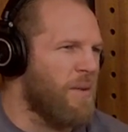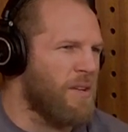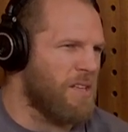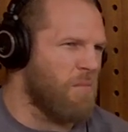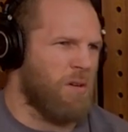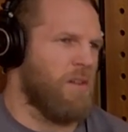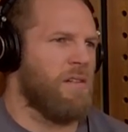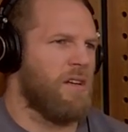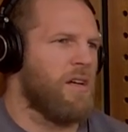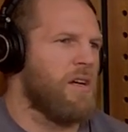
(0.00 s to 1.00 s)
going out with her, I was like, oh,
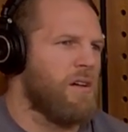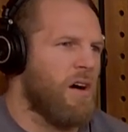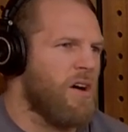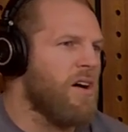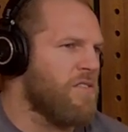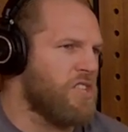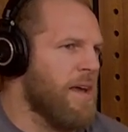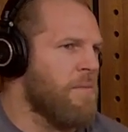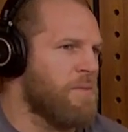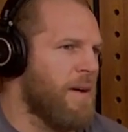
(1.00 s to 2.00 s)
I can't have
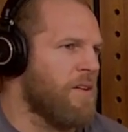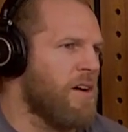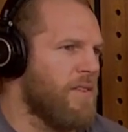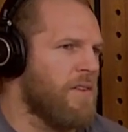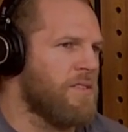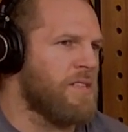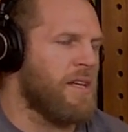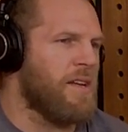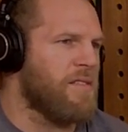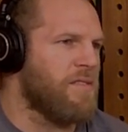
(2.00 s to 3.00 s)
chips, mate. I can't have oven
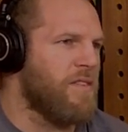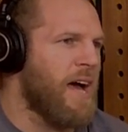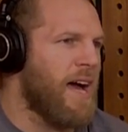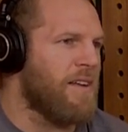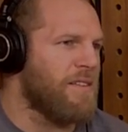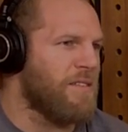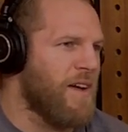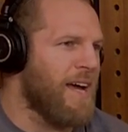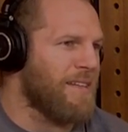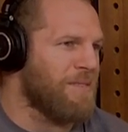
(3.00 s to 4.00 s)
chicken. That's fat.
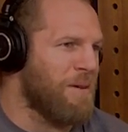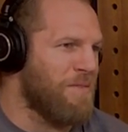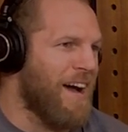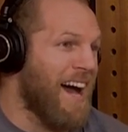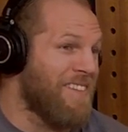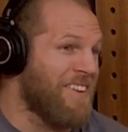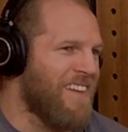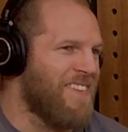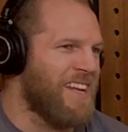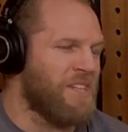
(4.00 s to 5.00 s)
Fatness, mate. Fat. Even
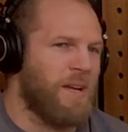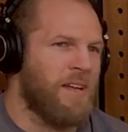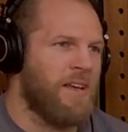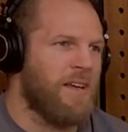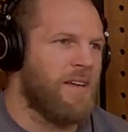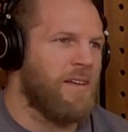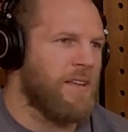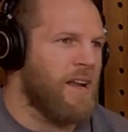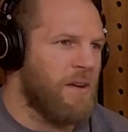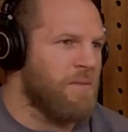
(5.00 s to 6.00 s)
I felt it. She went,
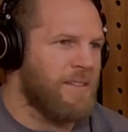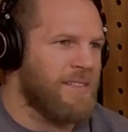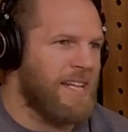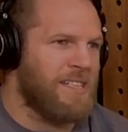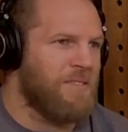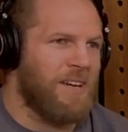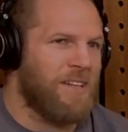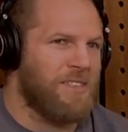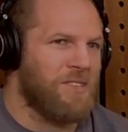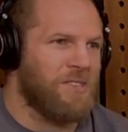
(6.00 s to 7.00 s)
no, it's actually a really
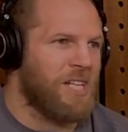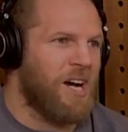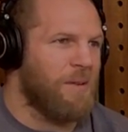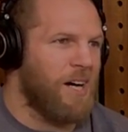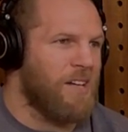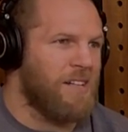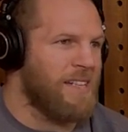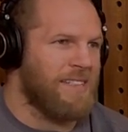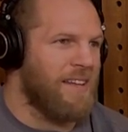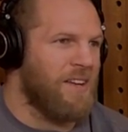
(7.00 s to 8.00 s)
good source of
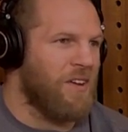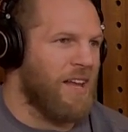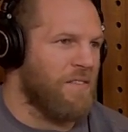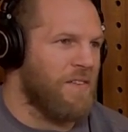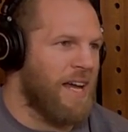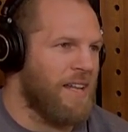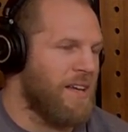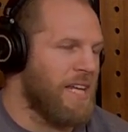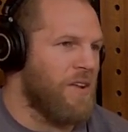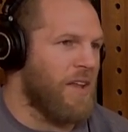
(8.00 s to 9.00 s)
carbohydrates, and they're not that fat.
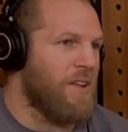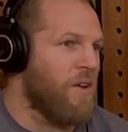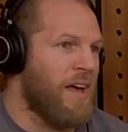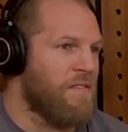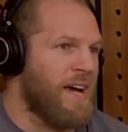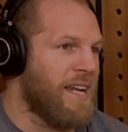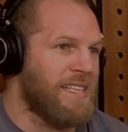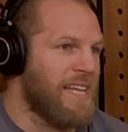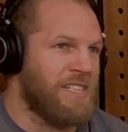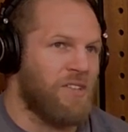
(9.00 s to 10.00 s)
Not that fat, and
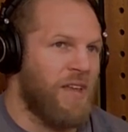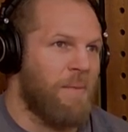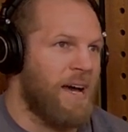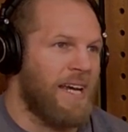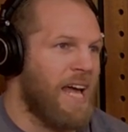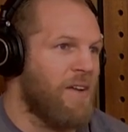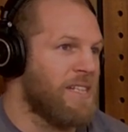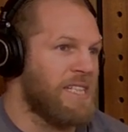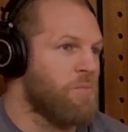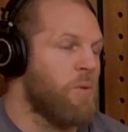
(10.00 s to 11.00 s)
it's actually not that amount of
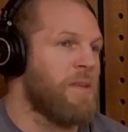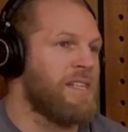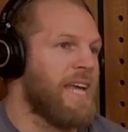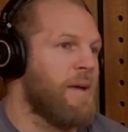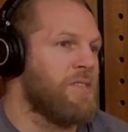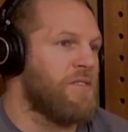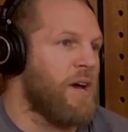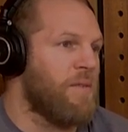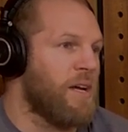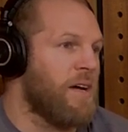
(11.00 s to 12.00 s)
calories. It's probably the same as if you're
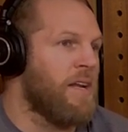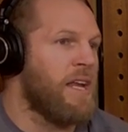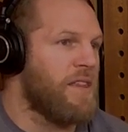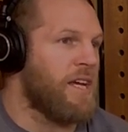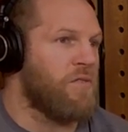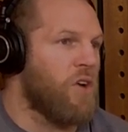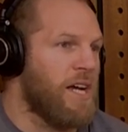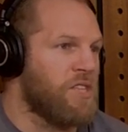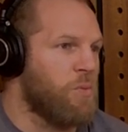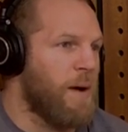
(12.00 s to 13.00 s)
having a thing of
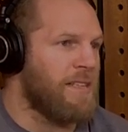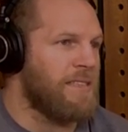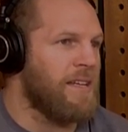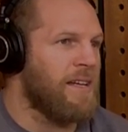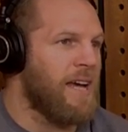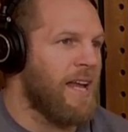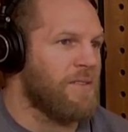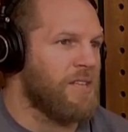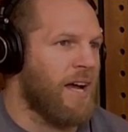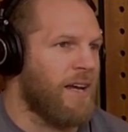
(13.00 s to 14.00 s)
rice or pasta. And I
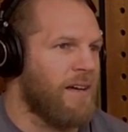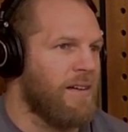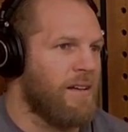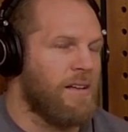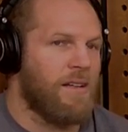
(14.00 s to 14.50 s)
was like,